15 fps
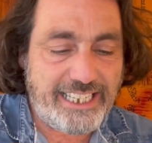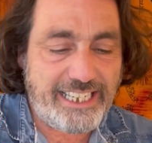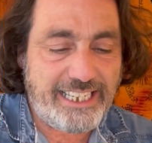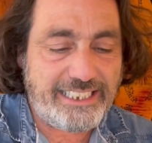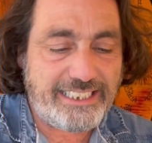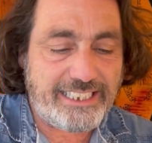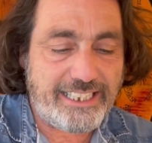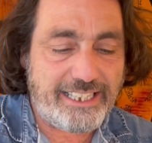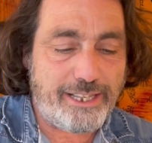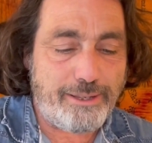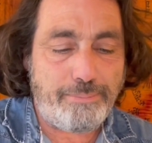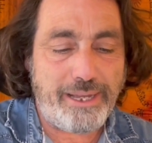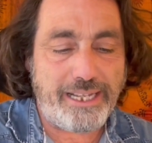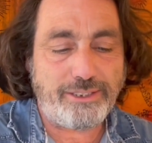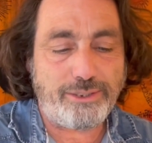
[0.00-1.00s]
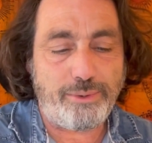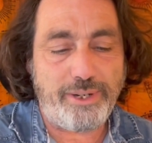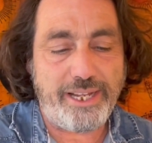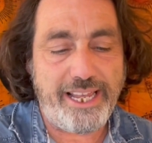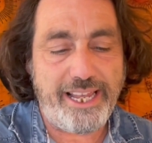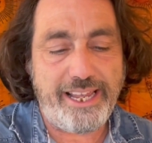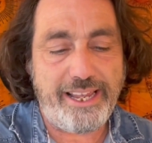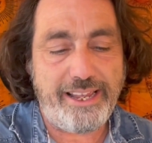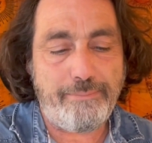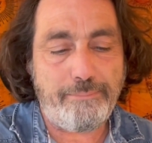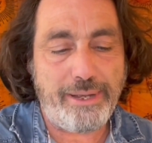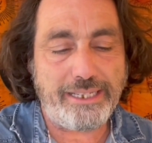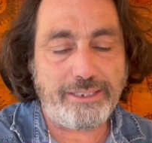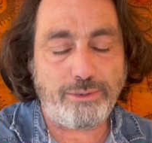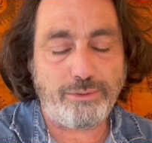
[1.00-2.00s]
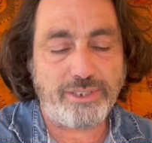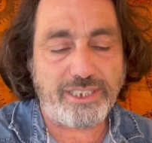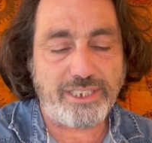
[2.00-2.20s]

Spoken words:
is the petal here, petal